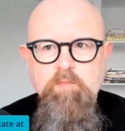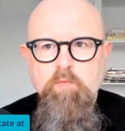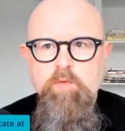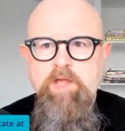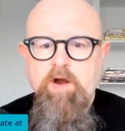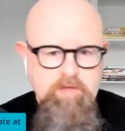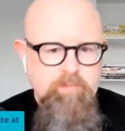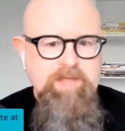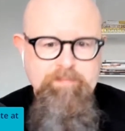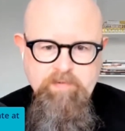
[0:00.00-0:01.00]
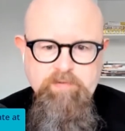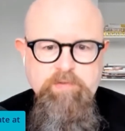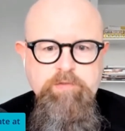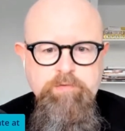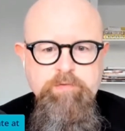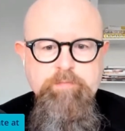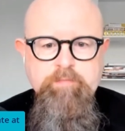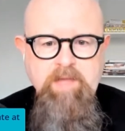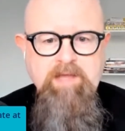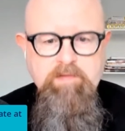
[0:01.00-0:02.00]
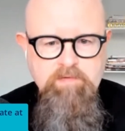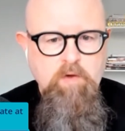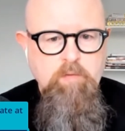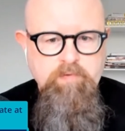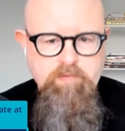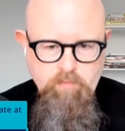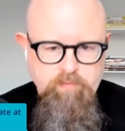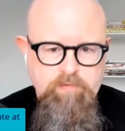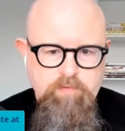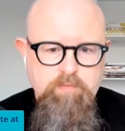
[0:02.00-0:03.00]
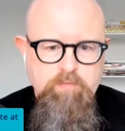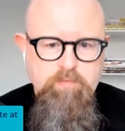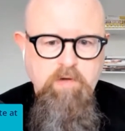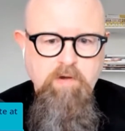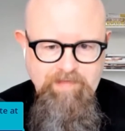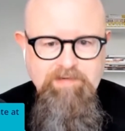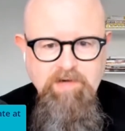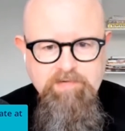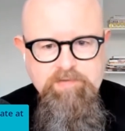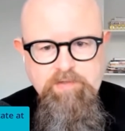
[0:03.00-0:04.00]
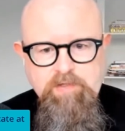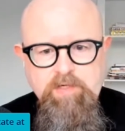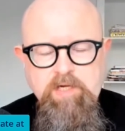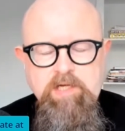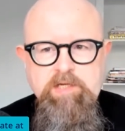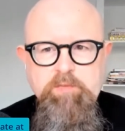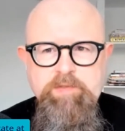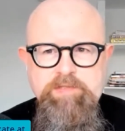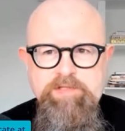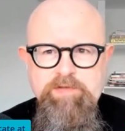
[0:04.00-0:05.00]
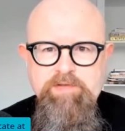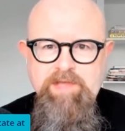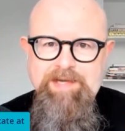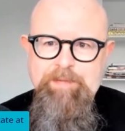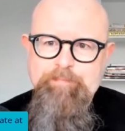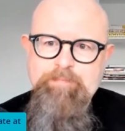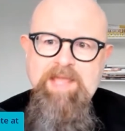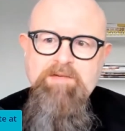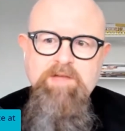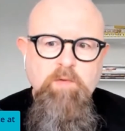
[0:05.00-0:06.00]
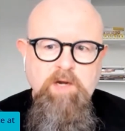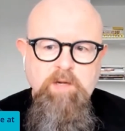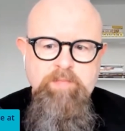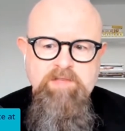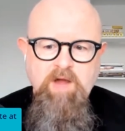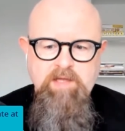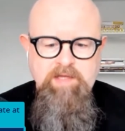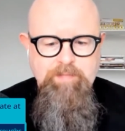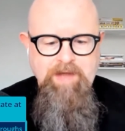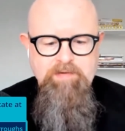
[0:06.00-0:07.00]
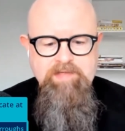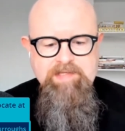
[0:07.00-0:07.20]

We are the people who make this open source tool called Vcluster, which is mainly what I'll be talking about